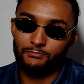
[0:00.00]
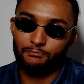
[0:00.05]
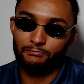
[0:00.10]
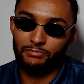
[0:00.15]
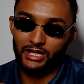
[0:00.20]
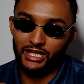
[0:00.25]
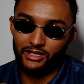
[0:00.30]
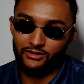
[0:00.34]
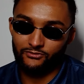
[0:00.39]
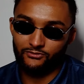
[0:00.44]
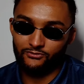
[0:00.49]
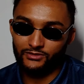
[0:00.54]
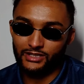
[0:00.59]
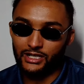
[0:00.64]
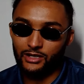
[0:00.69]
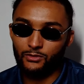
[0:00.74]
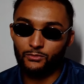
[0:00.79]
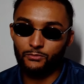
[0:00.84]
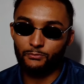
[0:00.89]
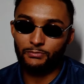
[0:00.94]
Beef.
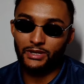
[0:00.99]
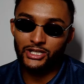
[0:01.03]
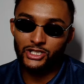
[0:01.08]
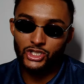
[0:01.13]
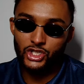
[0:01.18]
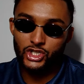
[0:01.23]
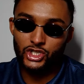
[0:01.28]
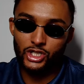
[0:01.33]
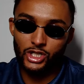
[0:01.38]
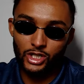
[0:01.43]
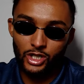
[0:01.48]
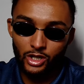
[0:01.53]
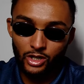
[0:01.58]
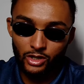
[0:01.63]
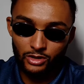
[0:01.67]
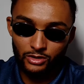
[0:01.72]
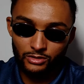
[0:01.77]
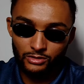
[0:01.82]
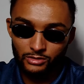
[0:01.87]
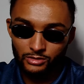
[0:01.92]
Now, Ben
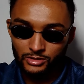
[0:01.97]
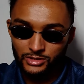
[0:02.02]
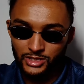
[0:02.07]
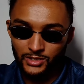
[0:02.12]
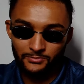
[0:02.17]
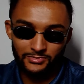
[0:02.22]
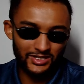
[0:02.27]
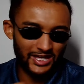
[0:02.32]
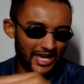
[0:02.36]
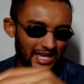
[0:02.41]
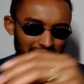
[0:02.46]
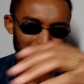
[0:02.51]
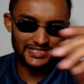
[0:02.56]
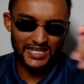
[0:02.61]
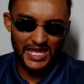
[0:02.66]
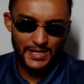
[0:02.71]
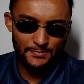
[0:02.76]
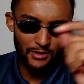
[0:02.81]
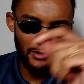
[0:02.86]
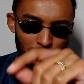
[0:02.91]
Shalong, some cats
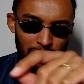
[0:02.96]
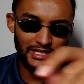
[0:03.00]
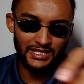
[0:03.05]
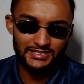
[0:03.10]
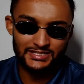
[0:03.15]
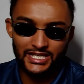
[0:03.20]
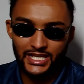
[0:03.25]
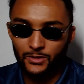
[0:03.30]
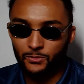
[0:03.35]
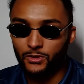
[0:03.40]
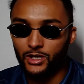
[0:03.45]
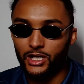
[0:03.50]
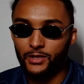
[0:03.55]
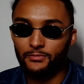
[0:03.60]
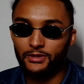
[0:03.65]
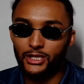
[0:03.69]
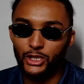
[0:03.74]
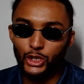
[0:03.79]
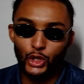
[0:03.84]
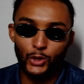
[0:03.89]
came at me saying,
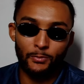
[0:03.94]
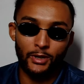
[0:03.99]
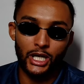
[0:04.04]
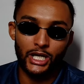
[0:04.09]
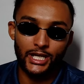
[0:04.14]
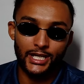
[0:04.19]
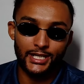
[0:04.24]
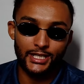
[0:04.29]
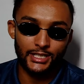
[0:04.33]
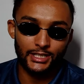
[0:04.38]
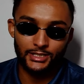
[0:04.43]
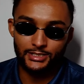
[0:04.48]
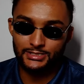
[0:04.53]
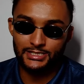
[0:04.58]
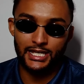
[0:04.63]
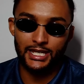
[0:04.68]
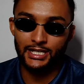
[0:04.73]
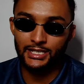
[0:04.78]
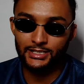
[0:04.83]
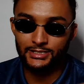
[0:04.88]
YB, you bugging?
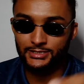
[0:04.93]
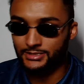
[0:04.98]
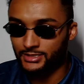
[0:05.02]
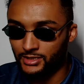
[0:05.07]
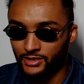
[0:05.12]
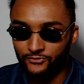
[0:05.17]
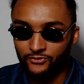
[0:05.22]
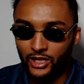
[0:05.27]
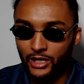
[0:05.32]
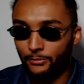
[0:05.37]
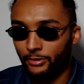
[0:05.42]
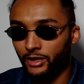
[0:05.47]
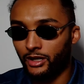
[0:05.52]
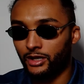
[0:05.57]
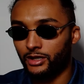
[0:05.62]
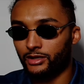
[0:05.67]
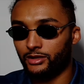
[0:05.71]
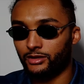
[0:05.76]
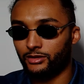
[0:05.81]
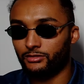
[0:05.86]
Zhang's gonna fight
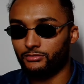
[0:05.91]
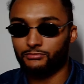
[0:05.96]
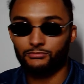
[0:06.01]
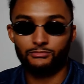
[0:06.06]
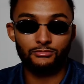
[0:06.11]
Parker.